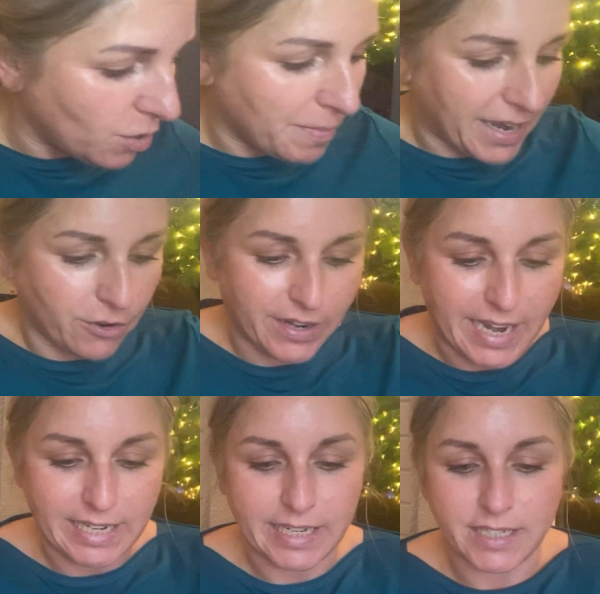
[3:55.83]
your
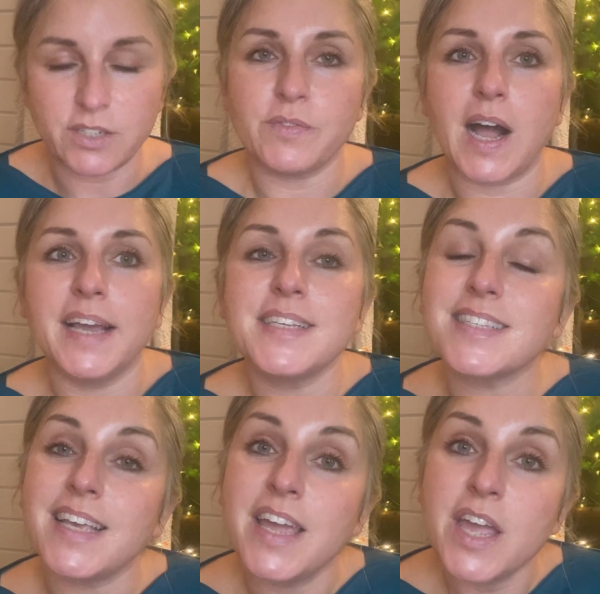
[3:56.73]
microneedling device.
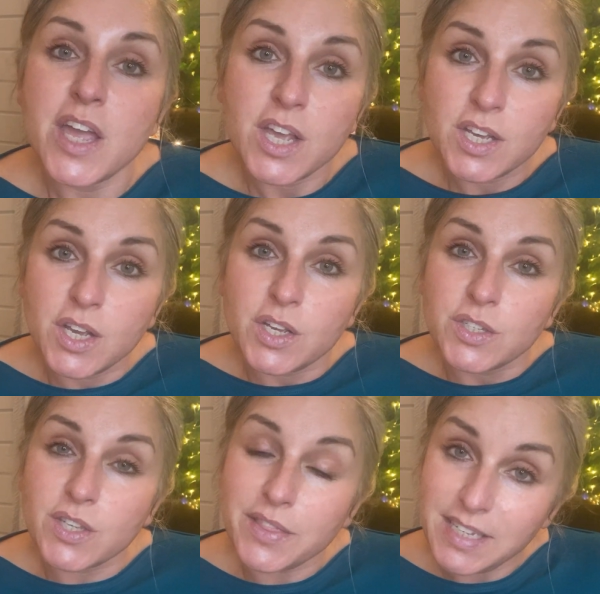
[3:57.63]

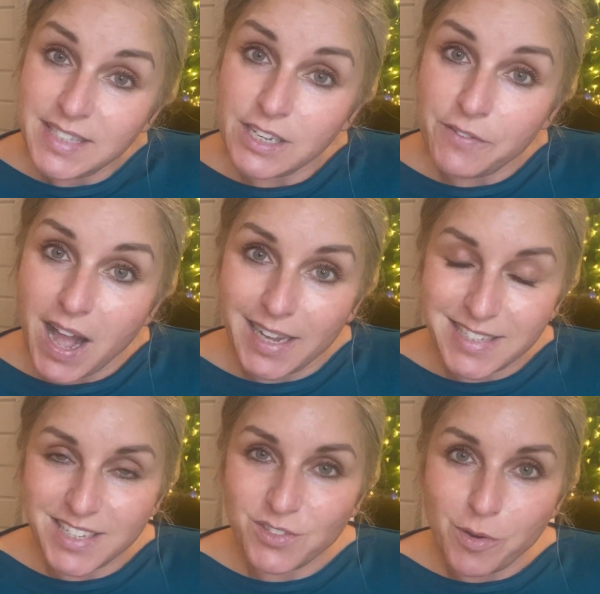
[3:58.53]
So this
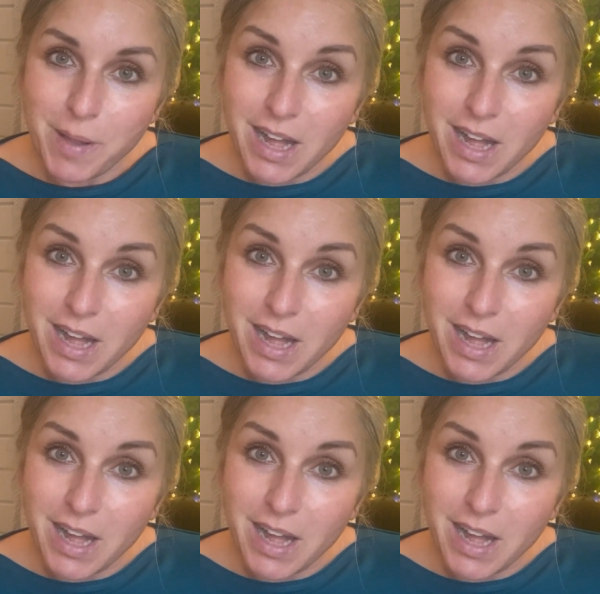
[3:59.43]
device is from